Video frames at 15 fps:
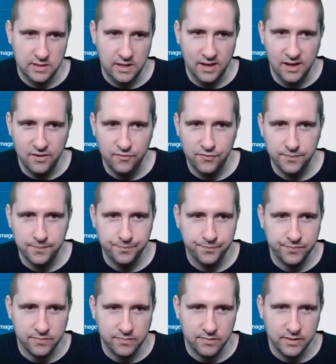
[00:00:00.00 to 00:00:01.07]
have
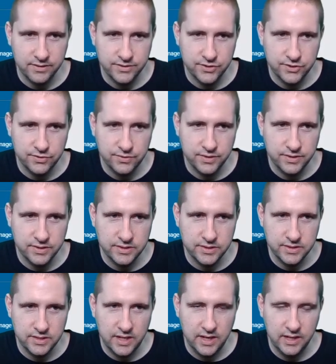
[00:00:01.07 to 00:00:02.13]
students
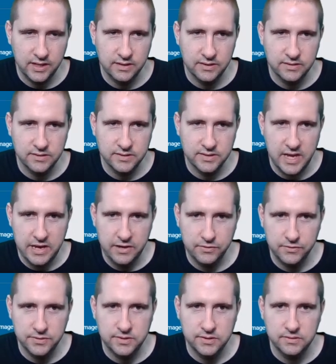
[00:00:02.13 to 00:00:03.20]
take
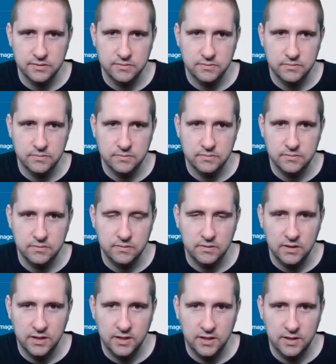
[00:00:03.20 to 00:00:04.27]
sounds
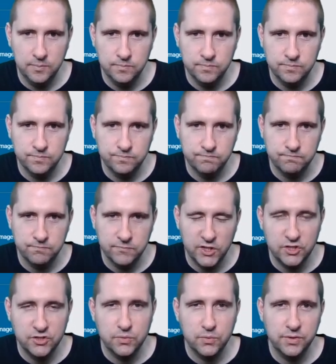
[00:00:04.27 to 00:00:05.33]
and
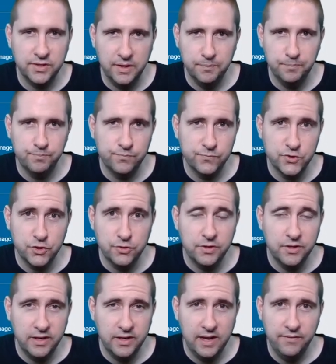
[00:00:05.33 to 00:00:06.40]
to sort them. So you
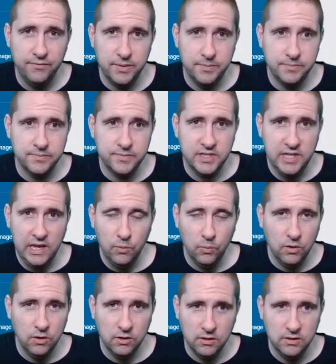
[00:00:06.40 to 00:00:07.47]
could have them say a
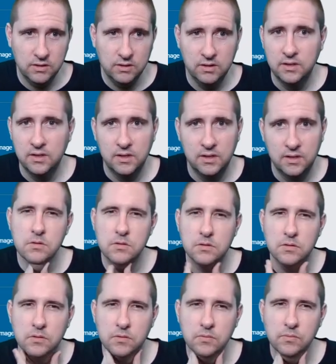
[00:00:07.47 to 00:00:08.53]
word.
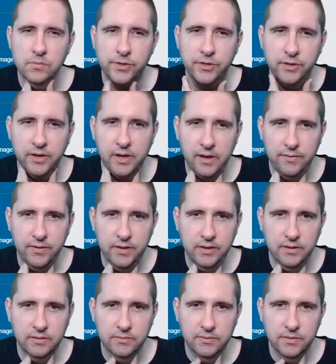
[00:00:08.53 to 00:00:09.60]
We could have it.
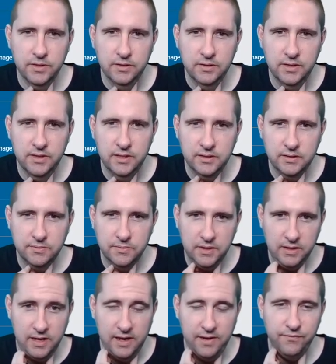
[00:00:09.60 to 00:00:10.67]
We
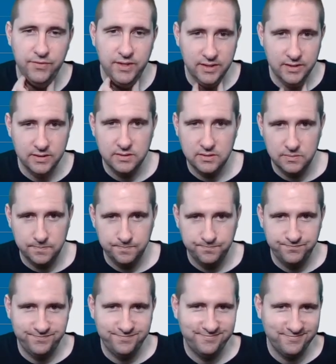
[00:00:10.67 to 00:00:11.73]
could have this,
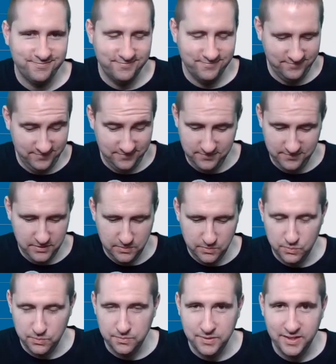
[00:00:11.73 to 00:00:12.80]

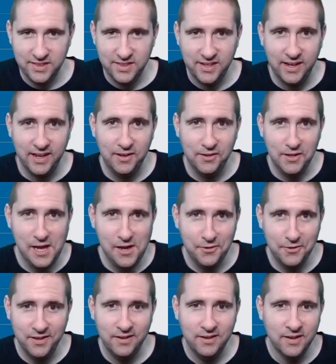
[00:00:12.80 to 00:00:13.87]
I'm like thinking out loud
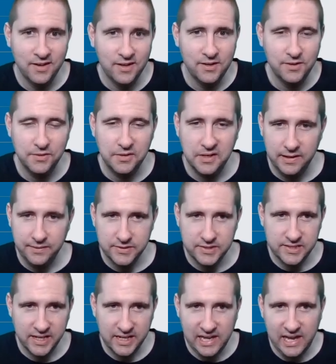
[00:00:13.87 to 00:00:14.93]
here. We could have it
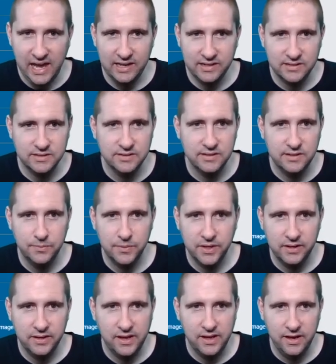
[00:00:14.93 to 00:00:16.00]
say cat, and then we
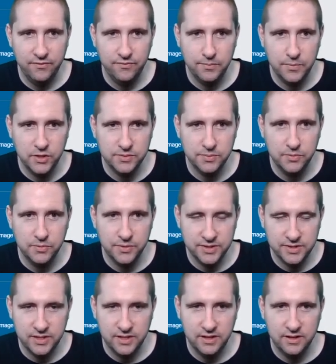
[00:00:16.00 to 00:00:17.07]
could have multiple ones
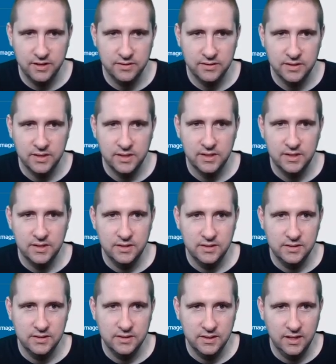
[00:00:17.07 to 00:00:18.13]
here
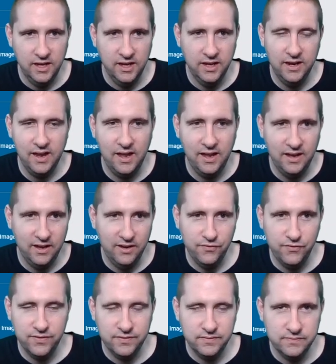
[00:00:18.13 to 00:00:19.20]
that
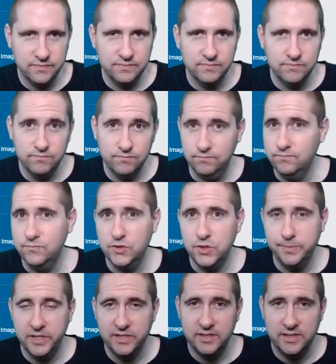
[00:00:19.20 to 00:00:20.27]
have
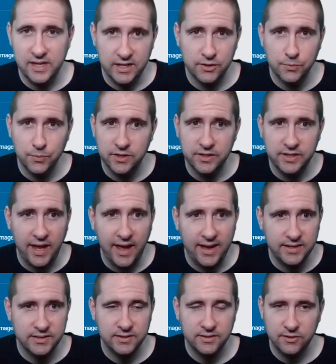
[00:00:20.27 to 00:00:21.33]
somebody saying the word
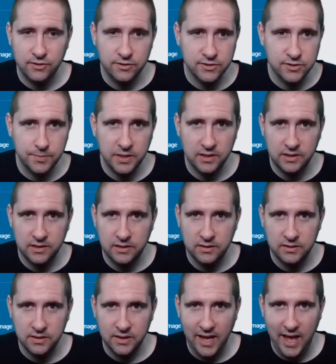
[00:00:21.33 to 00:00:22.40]
cat. It could also be
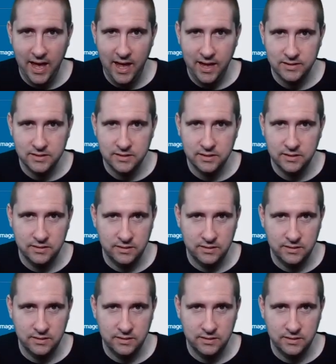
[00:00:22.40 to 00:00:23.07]
k-at.